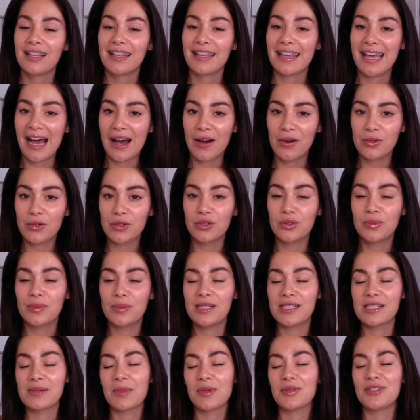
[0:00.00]
Gal Gorm
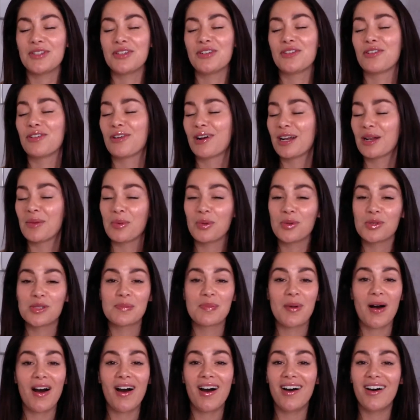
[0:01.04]
is the most incredible
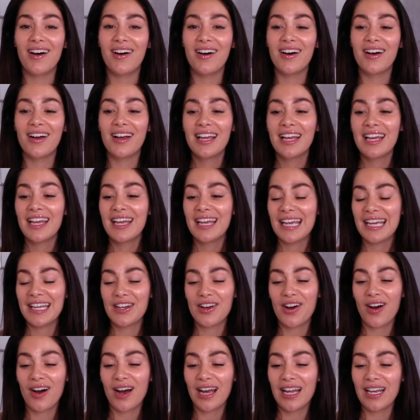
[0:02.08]
spa in
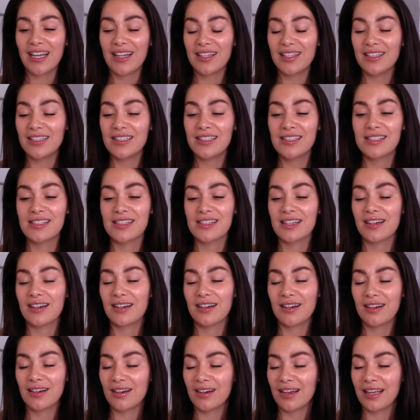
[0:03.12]
Ireland.
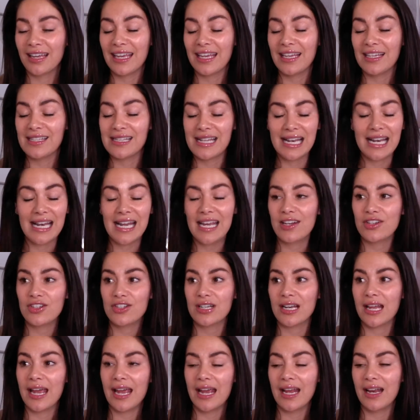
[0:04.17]
Oh, it is
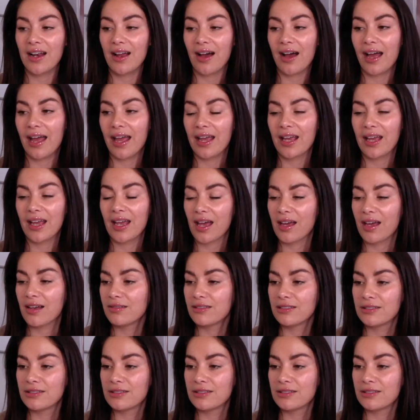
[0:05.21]
literally like,